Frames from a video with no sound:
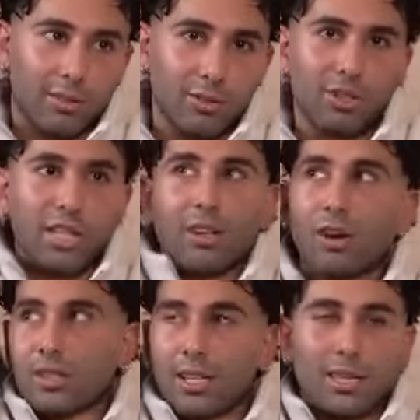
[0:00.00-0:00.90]

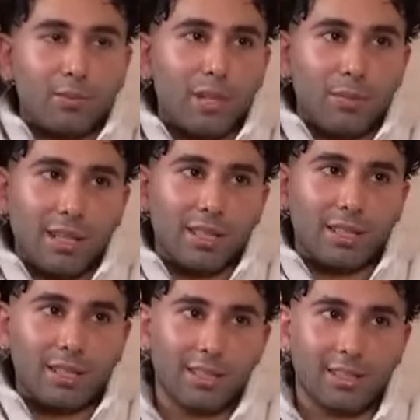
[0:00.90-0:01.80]
Retoxicate me
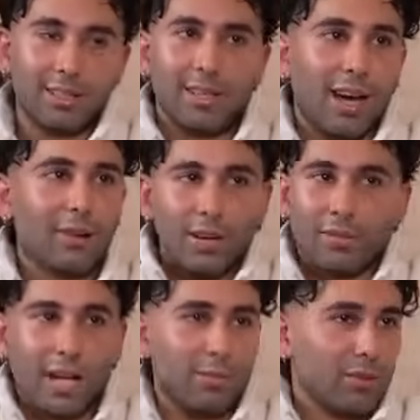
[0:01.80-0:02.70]
immediately. Yeah. I don't
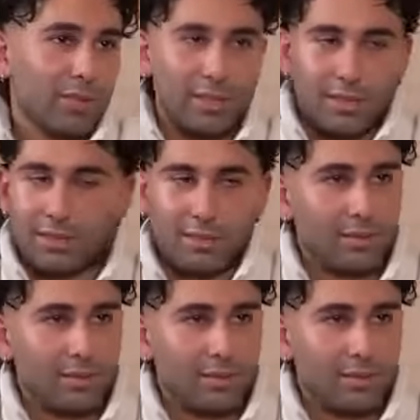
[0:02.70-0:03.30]
have time to waste.